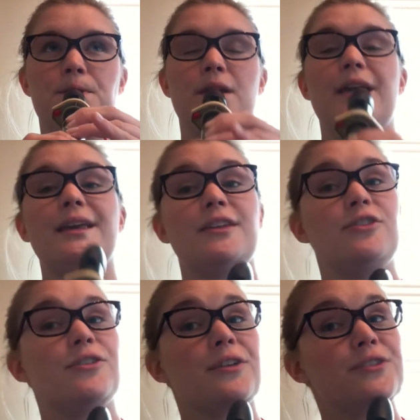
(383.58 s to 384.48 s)
Again, you
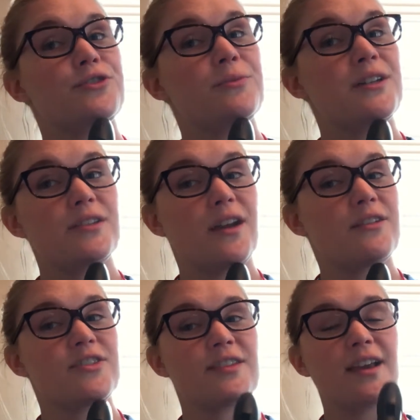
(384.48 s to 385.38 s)
don't need too much air,
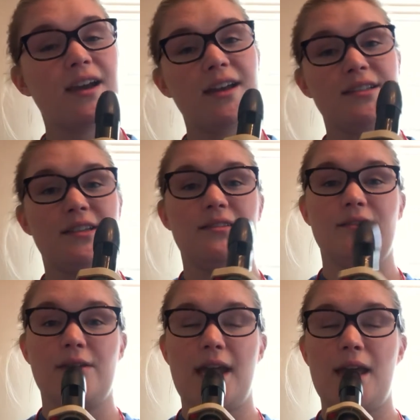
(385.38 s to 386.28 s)
just like I did,
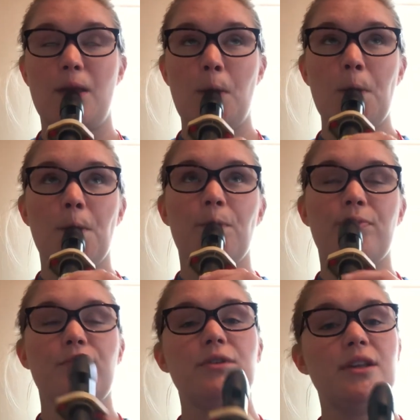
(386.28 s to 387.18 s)
okay?
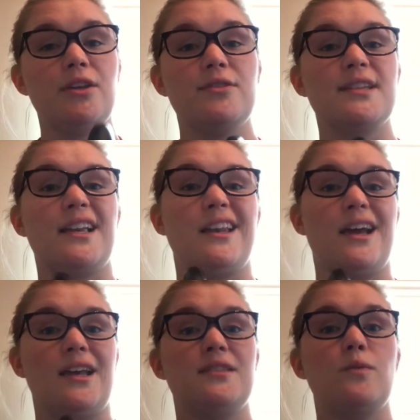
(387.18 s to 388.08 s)
Really use that
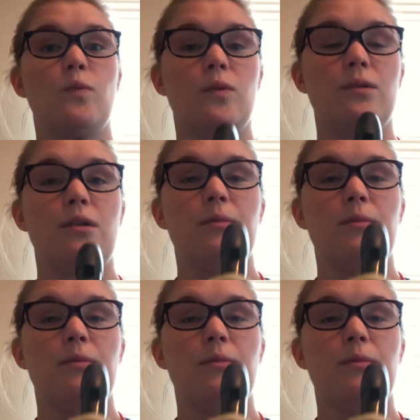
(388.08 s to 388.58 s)
nice, warm